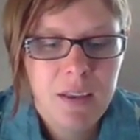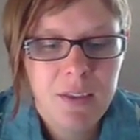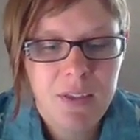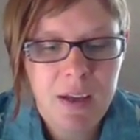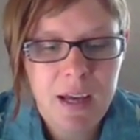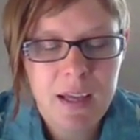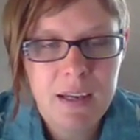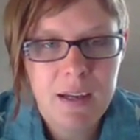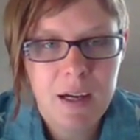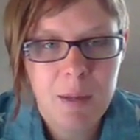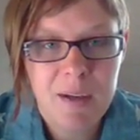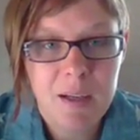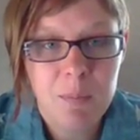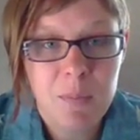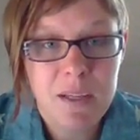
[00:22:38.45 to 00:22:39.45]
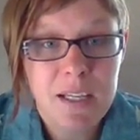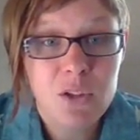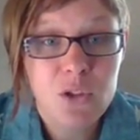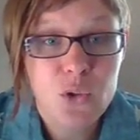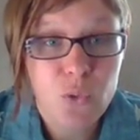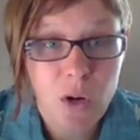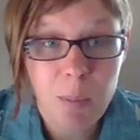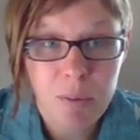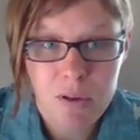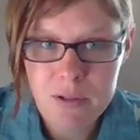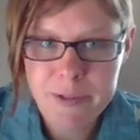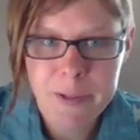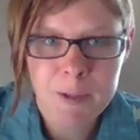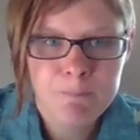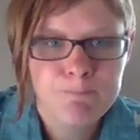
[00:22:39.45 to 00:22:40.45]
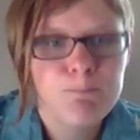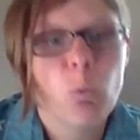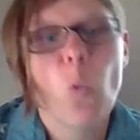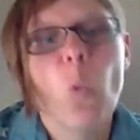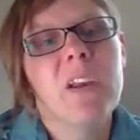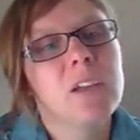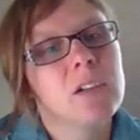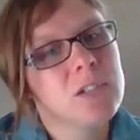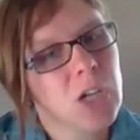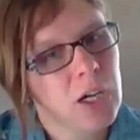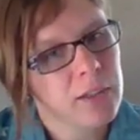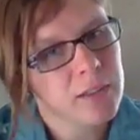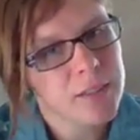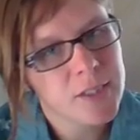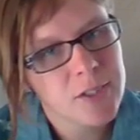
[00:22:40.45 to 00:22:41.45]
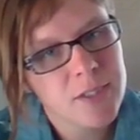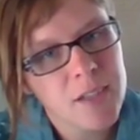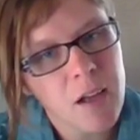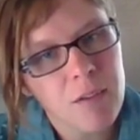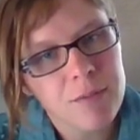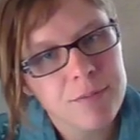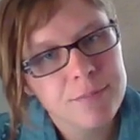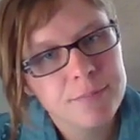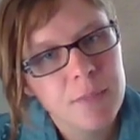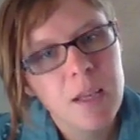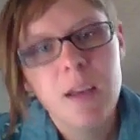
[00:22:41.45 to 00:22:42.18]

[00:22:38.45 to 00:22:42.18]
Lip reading: That it can be intrapersonal when you're talking to yourself,